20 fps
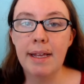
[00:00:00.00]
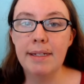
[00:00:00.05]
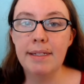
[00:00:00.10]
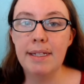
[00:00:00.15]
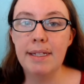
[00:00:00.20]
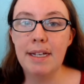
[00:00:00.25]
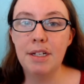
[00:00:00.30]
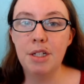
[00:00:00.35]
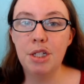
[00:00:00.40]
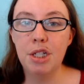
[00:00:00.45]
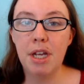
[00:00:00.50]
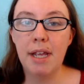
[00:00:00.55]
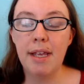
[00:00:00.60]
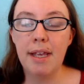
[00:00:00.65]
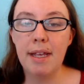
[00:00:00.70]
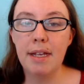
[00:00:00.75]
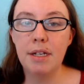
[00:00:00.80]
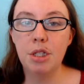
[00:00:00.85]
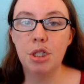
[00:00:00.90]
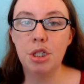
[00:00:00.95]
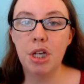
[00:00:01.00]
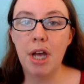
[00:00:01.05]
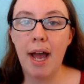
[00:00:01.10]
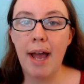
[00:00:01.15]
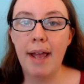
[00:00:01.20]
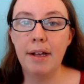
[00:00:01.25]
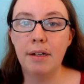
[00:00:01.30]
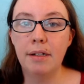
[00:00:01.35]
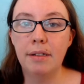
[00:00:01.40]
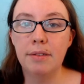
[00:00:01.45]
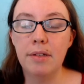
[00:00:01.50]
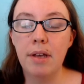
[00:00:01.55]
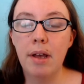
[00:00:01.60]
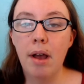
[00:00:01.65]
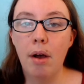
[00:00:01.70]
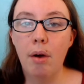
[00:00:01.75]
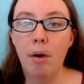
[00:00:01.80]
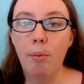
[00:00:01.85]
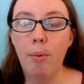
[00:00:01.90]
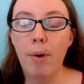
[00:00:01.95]
teaching each child
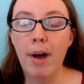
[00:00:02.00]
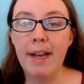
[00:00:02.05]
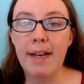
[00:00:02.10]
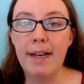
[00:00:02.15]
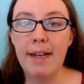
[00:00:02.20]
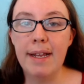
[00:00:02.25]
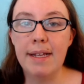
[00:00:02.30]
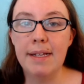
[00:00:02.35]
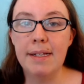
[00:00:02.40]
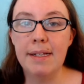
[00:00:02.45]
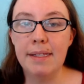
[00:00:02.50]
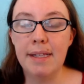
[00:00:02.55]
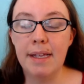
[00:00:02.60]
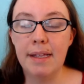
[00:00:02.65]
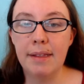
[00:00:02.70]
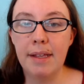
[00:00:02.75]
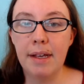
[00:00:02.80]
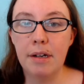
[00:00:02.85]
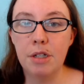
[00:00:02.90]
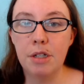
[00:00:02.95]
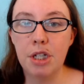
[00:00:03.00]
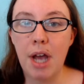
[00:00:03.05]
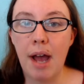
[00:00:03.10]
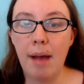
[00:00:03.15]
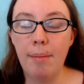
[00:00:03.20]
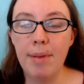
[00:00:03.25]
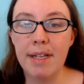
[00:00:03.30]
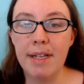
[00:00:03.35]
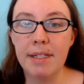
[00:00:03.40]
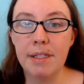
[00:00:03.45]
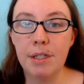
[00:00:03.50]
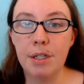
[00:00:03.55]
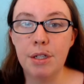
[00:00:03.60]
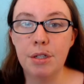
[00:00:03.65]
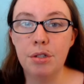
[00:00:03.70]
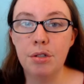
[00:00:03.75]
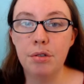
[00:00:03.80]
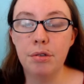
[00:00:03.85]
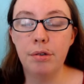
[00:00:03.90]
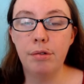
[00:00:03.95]
what it is that their job is to
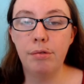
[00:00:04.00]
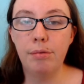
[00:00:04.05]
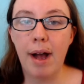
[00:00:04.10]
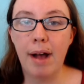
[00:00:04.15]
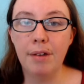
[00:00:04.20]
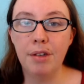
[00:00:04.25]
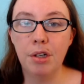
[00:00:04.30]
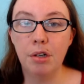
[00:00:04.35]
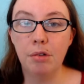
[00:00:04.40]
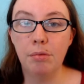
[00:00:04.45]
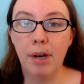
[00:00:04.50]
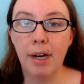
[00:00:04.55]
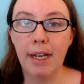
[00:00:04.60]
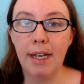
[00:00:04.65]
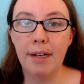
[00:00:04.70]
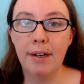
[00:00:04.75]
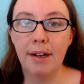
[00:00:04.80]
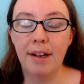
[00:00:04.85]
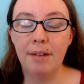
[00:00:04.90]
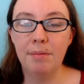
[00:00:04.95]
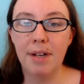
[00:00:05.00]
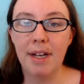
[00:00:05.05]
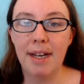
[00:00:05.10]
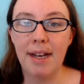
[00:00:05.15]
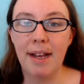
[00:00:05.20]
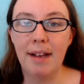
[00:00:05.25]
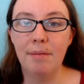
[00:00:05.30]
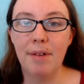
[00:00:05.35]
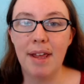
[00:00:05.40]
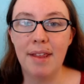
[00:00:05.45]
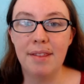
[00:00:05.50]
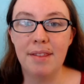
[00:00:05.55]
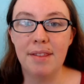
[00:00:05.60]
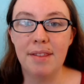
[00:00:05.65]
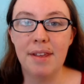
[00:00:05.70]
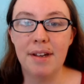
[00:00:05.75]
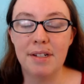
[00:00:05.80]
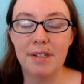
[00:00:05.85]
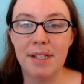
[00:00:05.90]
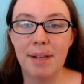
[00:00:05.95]
do while you're working on reading with
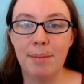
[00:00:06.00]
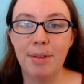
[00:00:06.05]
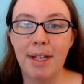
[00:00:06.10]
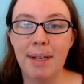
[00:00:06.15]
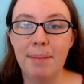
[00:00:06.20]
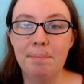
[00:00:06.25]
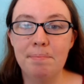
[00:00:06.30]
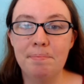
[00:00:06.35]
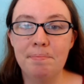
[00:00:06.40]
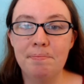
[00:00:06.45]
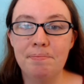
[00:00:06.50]
their sibling.